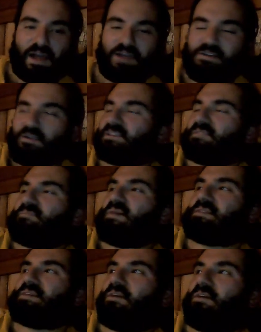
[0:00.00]
I nursed him
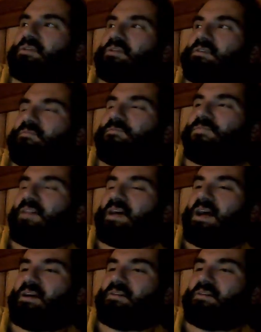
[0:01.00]
back to health. He didn't
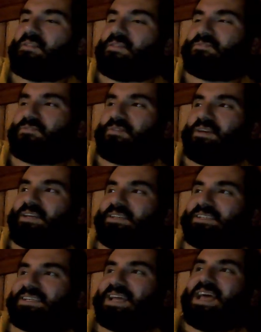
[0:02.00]
fly higher than the
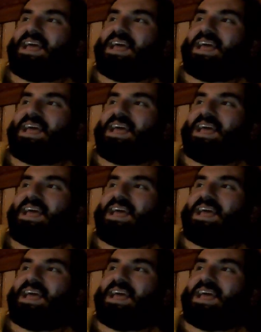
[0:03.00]
trees.